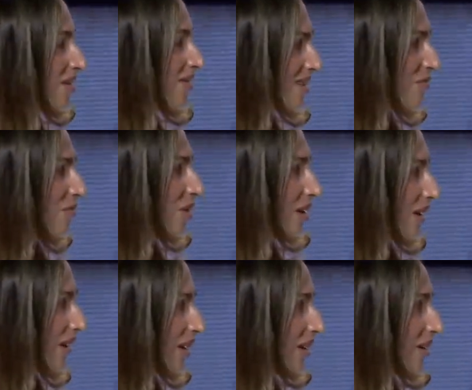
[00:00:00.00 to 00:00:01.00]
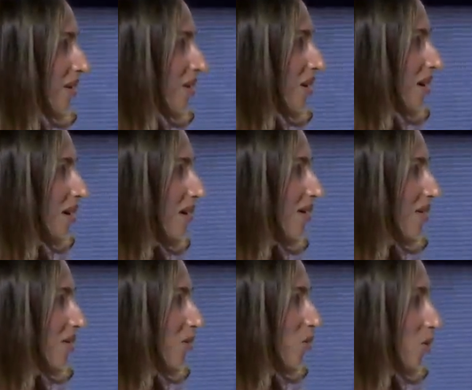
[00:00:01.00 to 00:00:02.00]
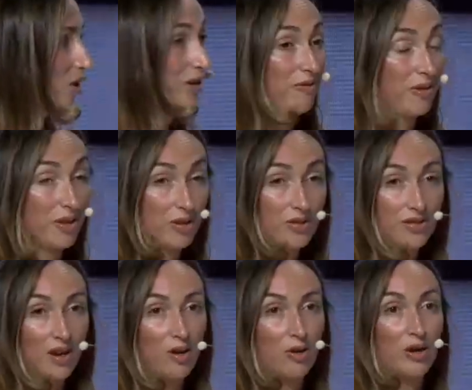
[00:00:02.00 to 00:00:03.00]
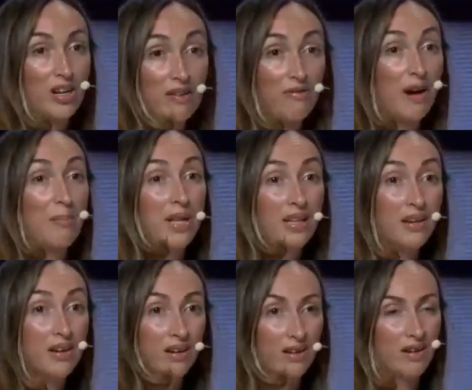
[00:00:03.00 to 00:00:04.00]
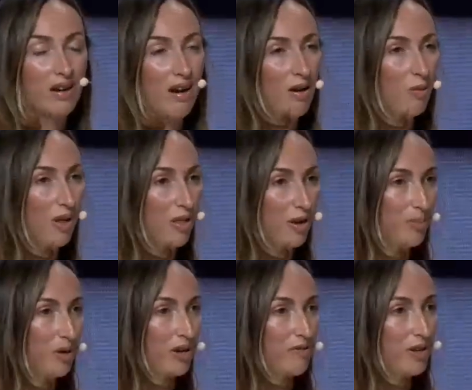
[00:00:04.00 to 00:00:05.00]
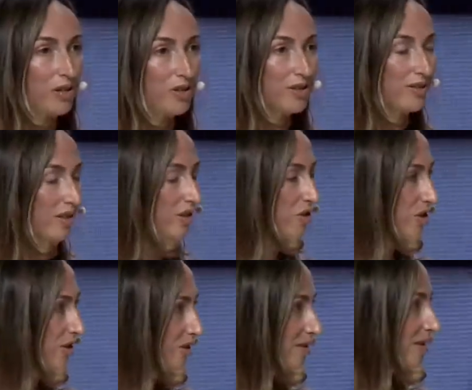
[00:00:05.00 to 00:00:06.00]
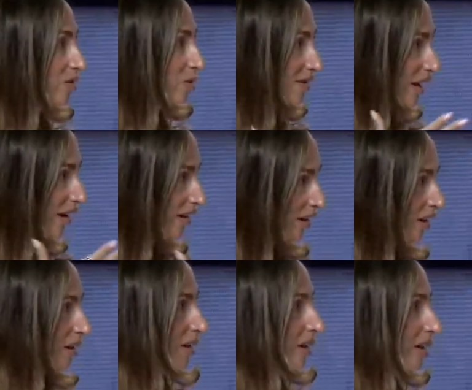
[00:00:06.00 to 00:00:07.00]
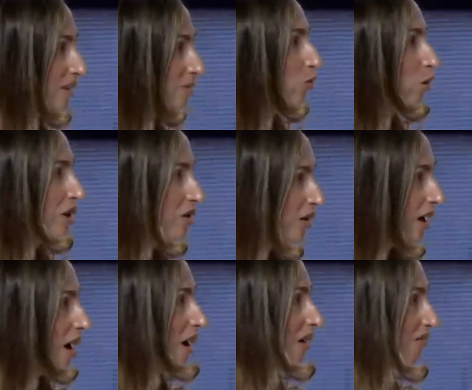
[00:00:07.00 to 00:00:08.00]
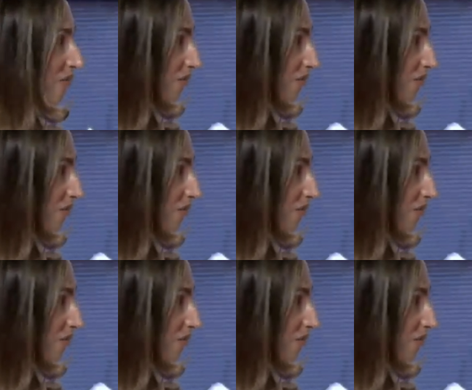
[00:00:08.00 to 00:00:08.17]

differently, or for those that are already familiar with third-party funders and insurers. As you said, it's been 1.5 years